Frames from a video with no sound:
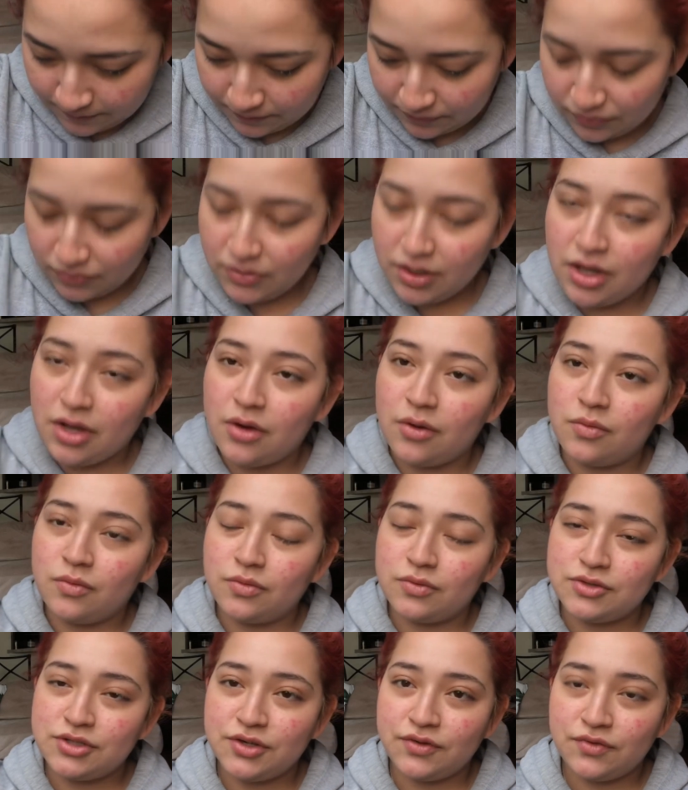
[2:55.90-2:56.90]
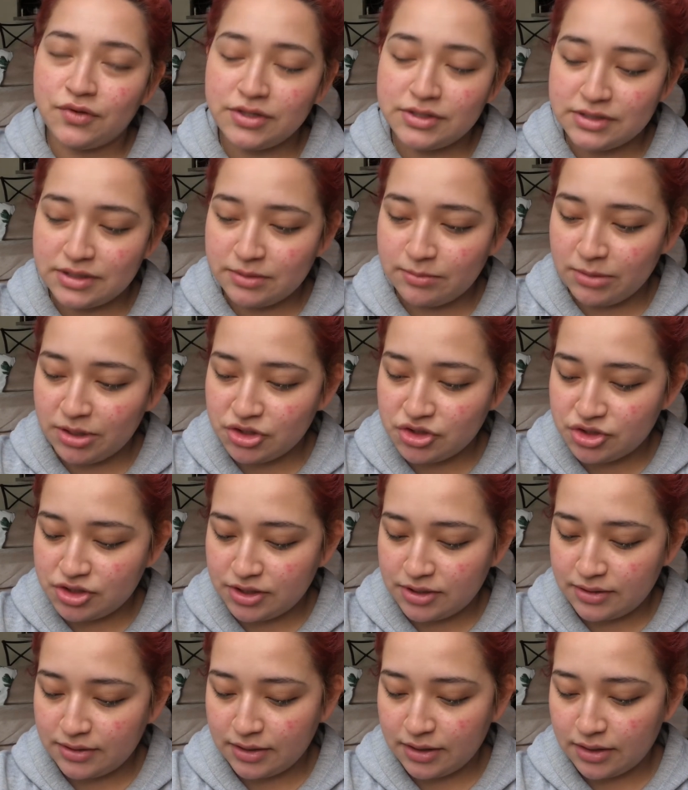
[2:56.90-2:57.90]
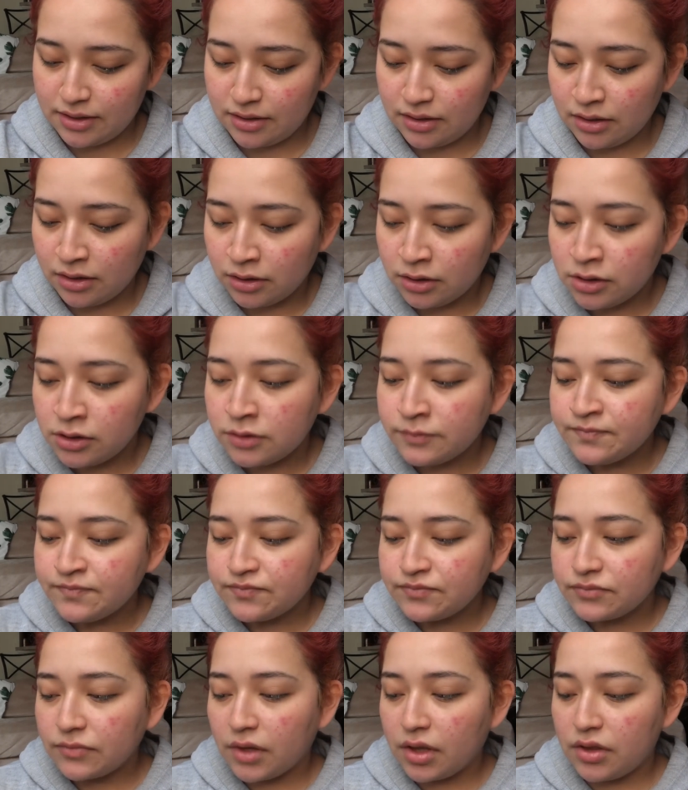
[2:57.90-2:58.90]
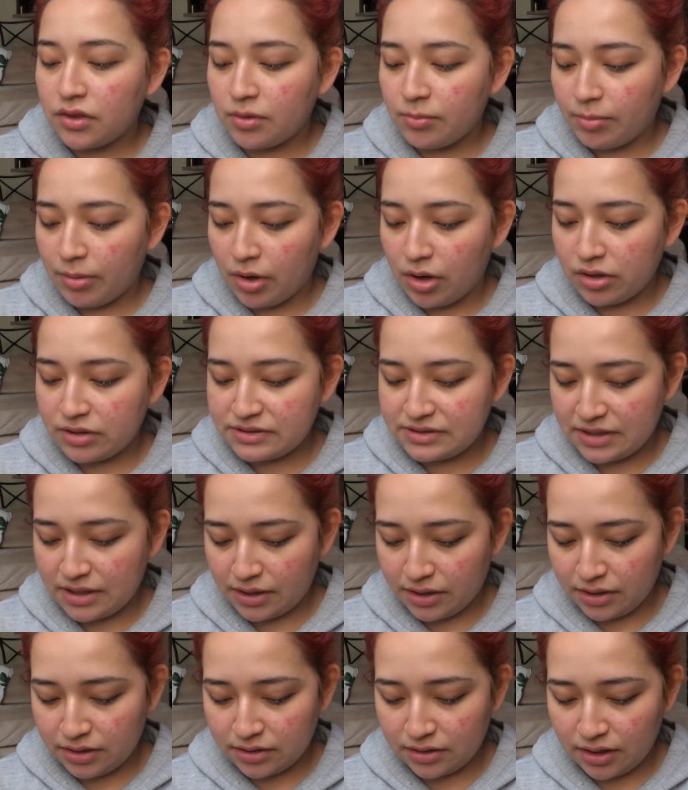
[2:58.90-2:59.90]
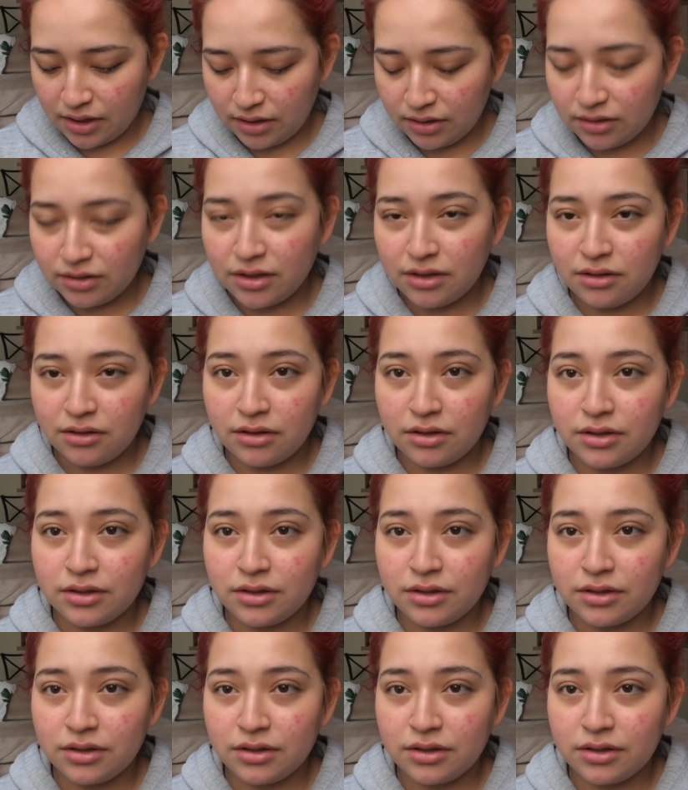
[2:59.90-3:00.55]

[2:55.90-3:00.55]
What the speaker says: Now, Jeffree did mention that the box had kind of like